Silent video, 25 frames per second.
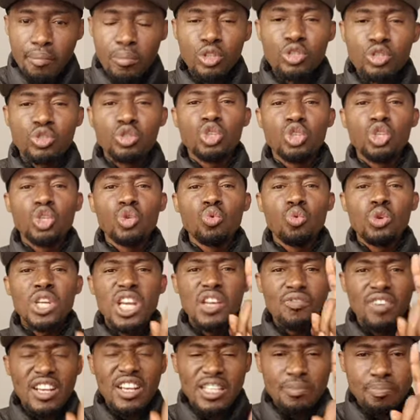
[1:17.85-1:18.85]
But you
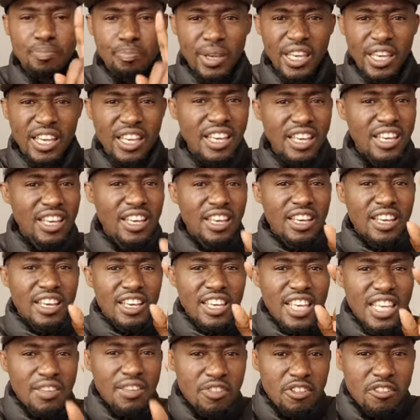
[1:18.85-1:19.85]
will never spare
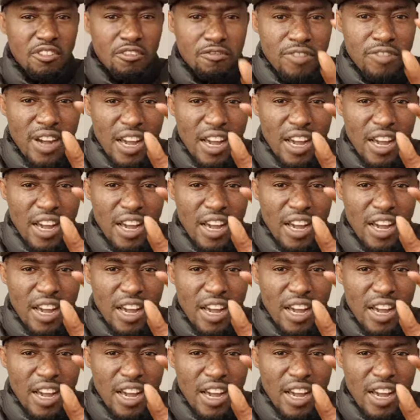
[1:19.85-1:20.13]
even